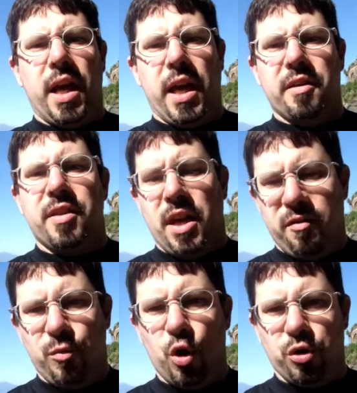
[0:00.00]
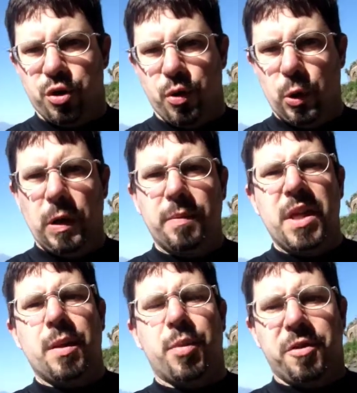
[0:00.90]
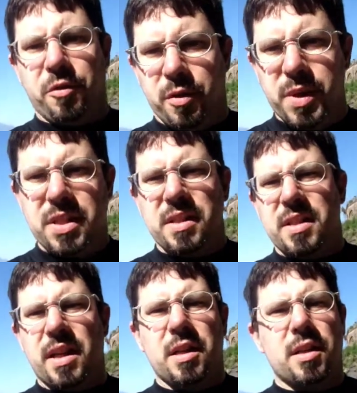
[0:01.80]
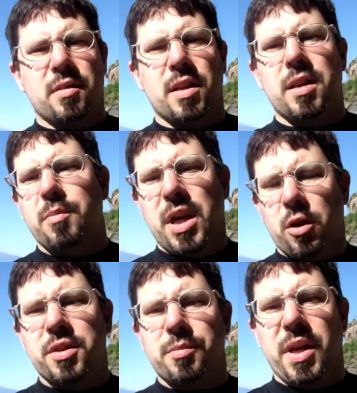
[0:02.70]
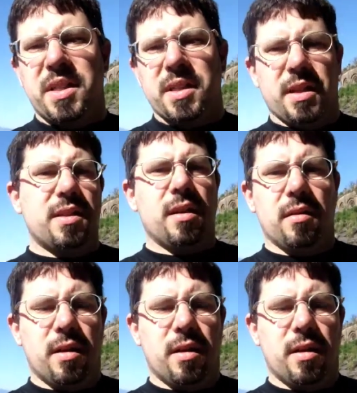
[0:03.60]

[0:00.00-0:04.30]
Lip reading: and they have more control, but for the business side it might also make sense.